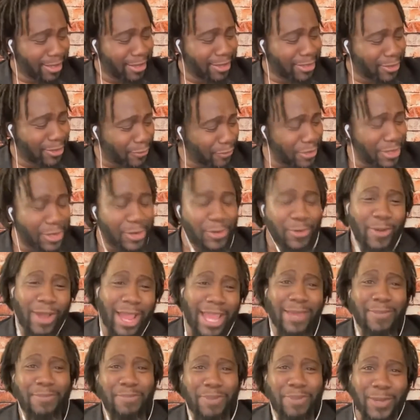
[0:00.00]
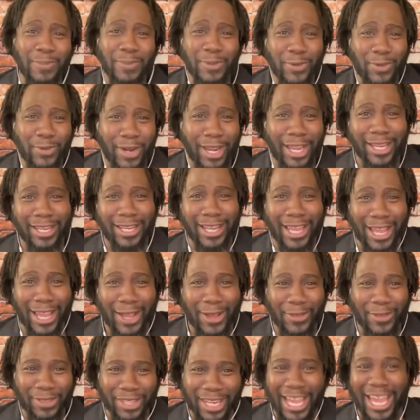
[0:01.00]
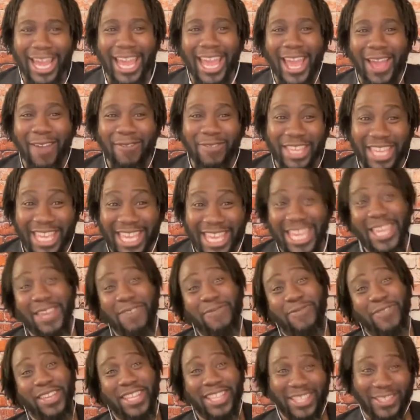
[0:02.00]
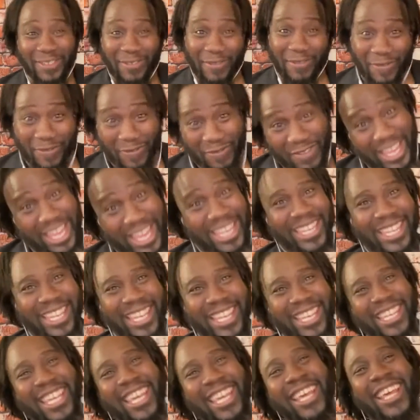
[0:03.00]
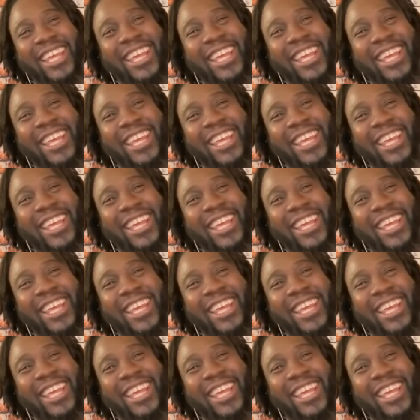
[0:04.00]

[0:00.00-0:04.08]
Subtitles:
defending white people right now than I have even defended